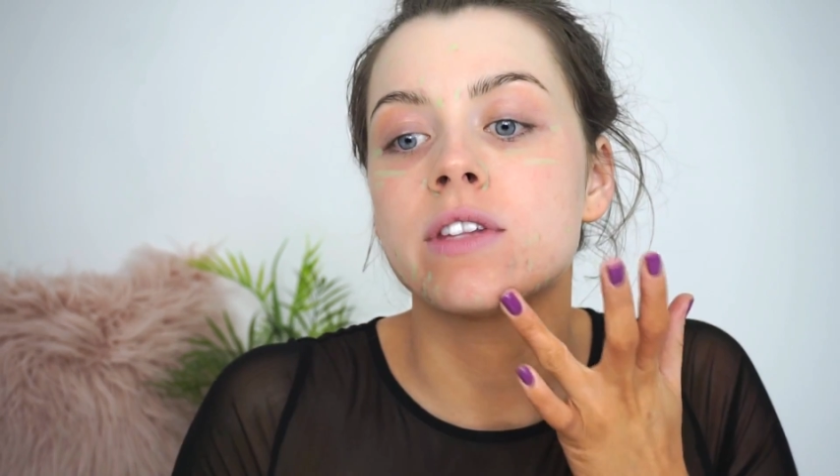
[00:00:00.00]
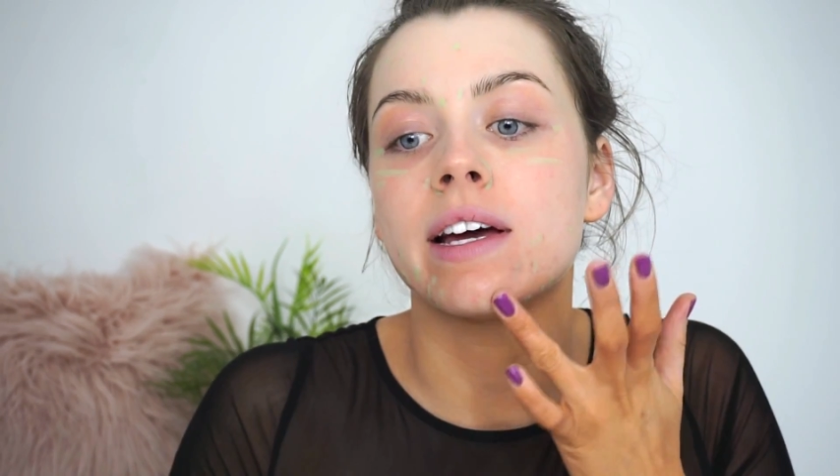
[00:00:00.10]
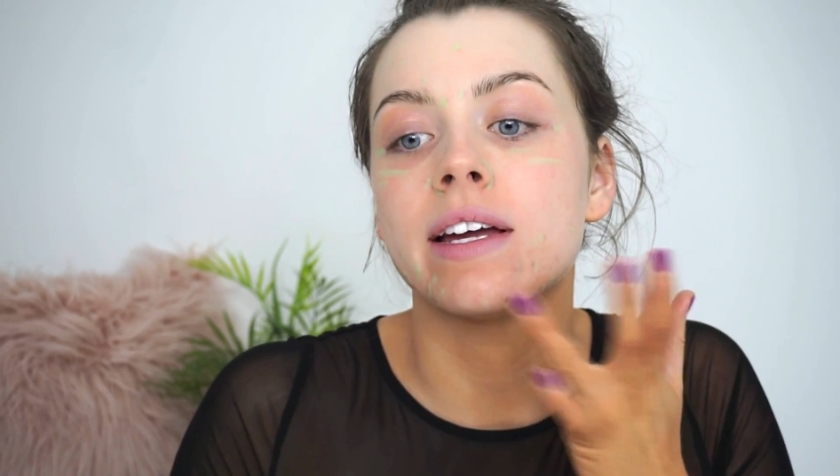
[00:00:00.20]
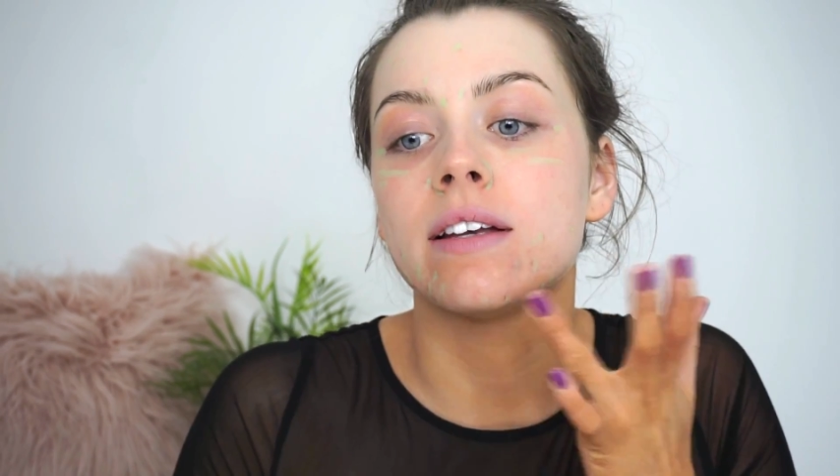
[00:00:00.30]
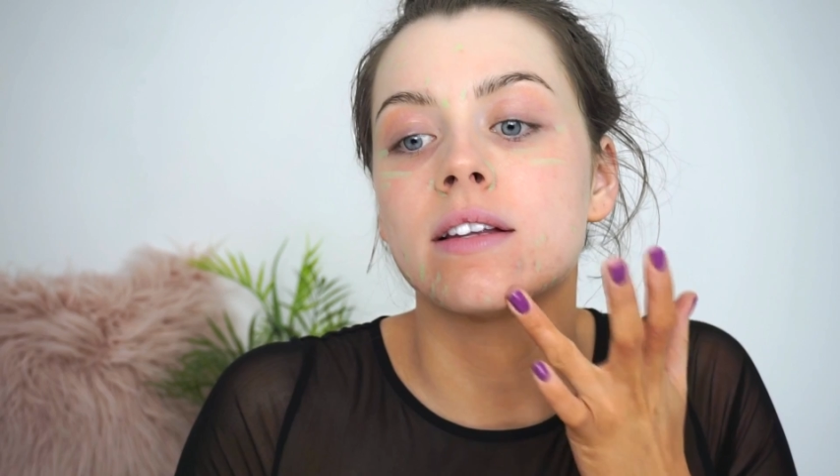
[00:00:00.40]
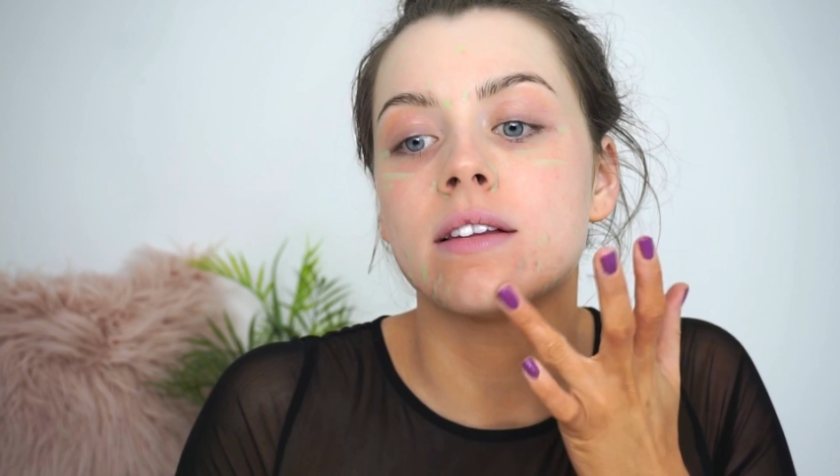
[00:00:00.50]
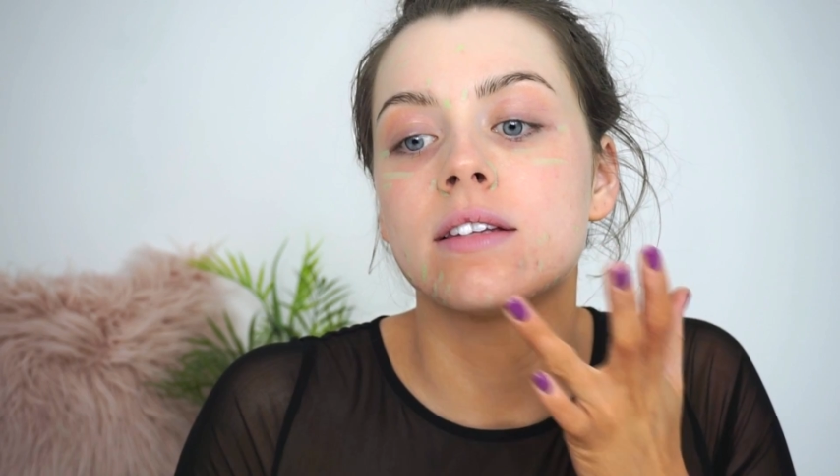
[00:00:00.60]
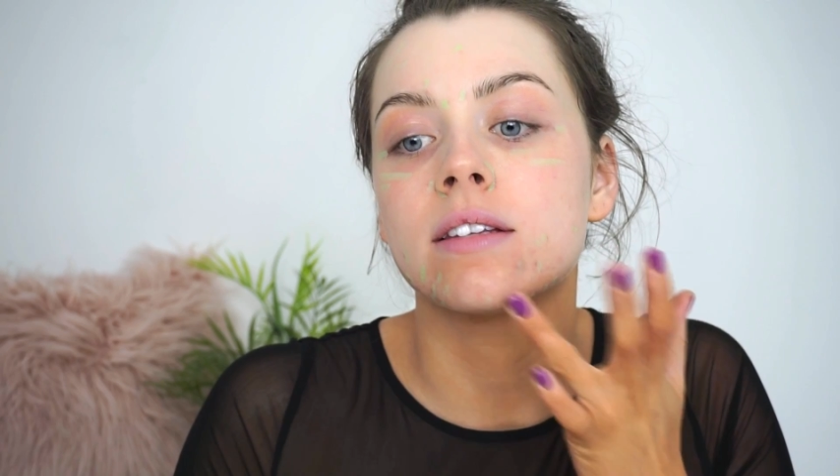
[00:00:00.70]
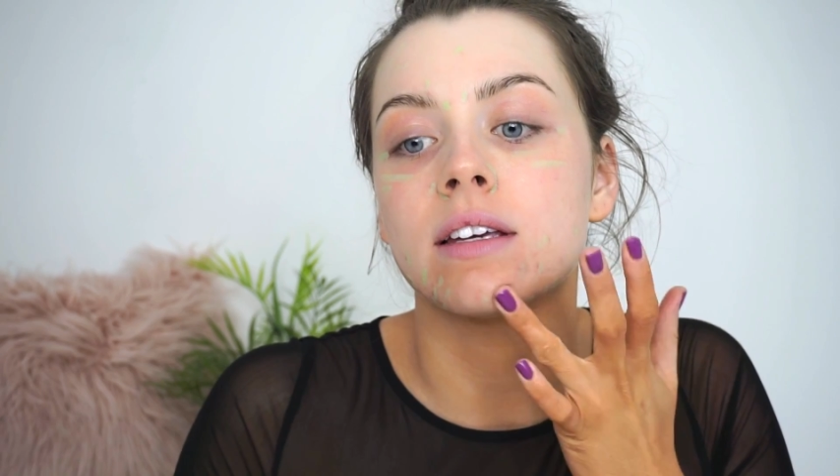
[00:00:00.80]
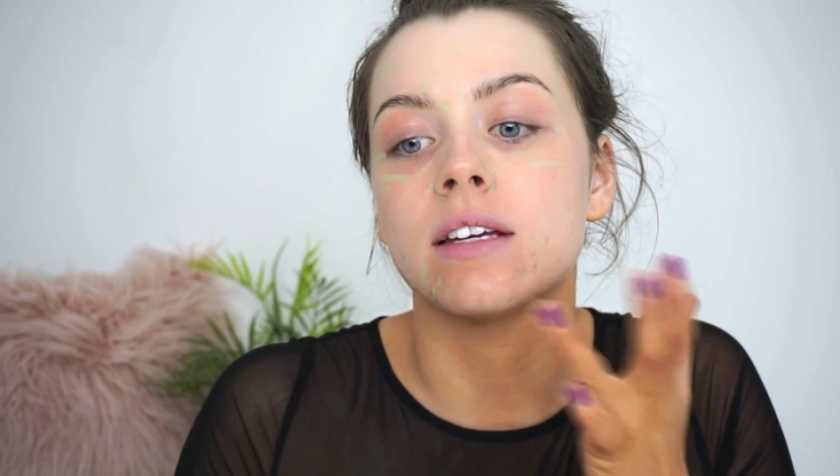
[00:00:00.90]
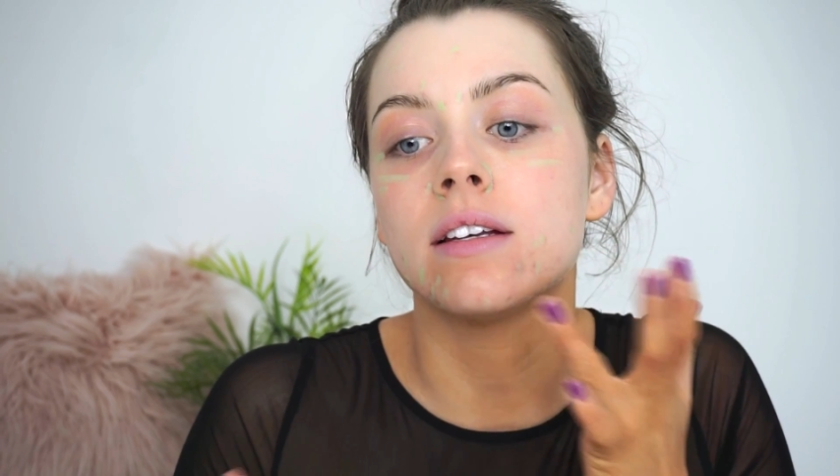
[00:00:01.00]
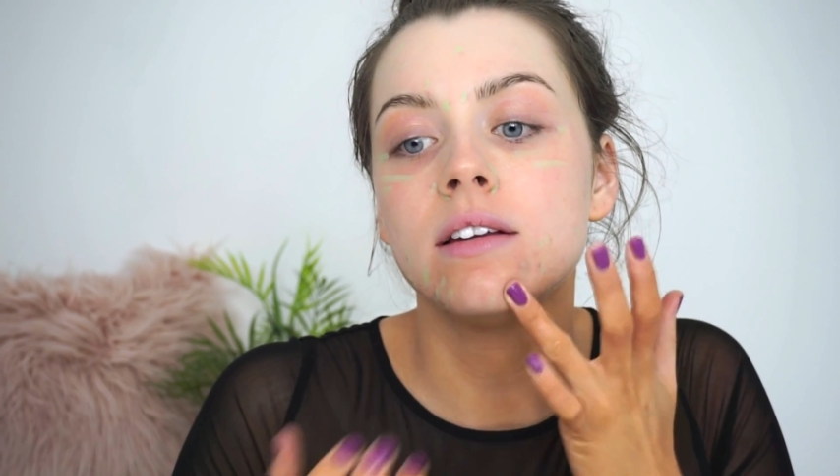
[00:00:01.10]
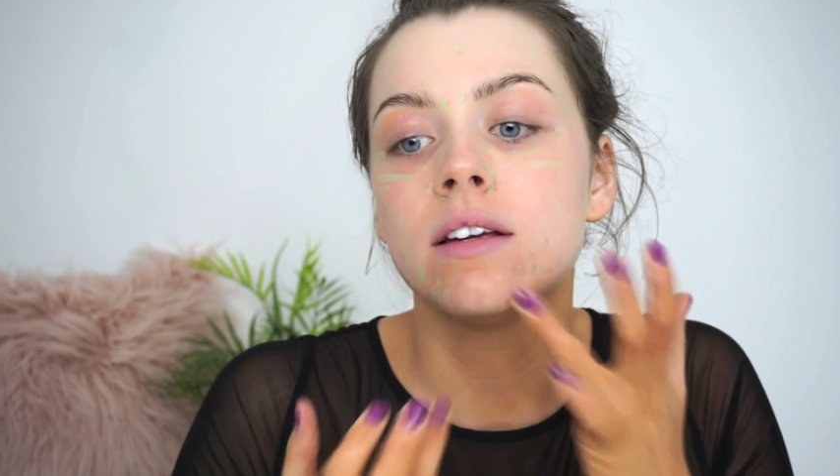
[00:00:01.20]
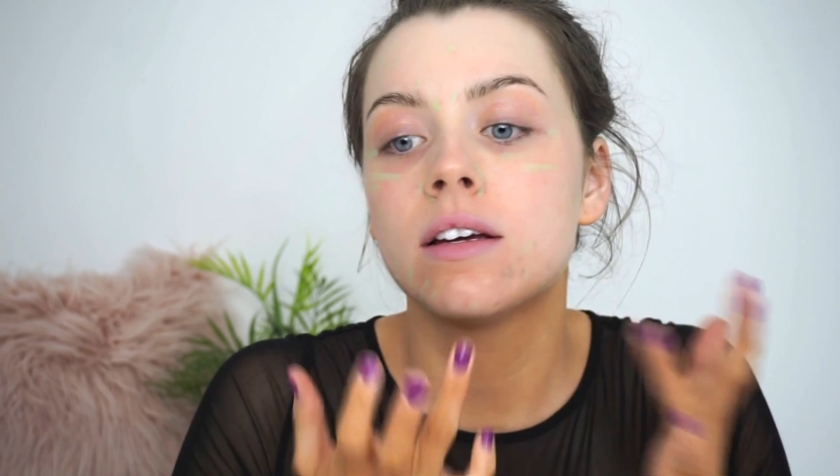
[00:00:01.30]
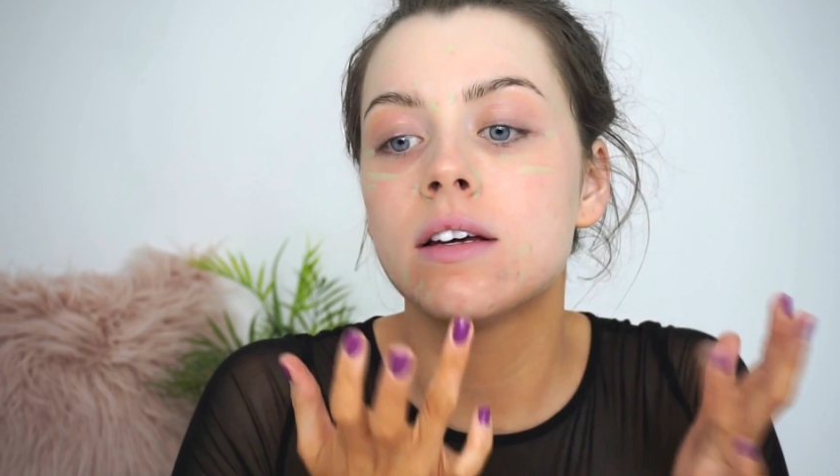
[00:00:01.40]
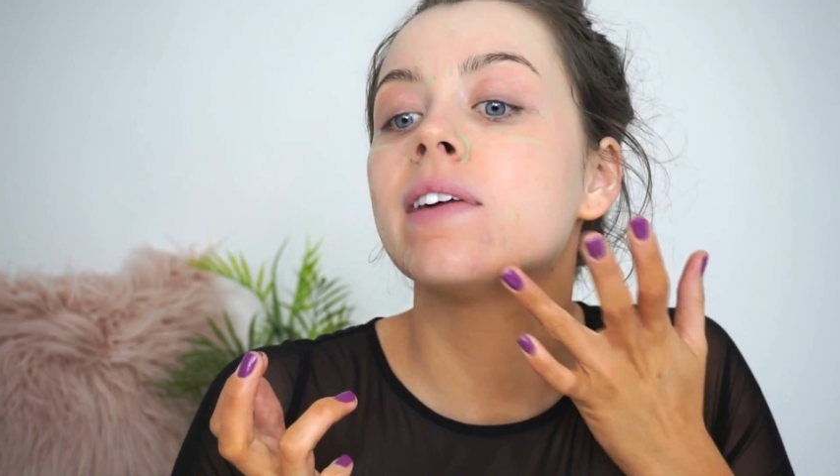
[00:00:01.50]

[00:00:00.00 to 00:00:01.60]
that into the skin.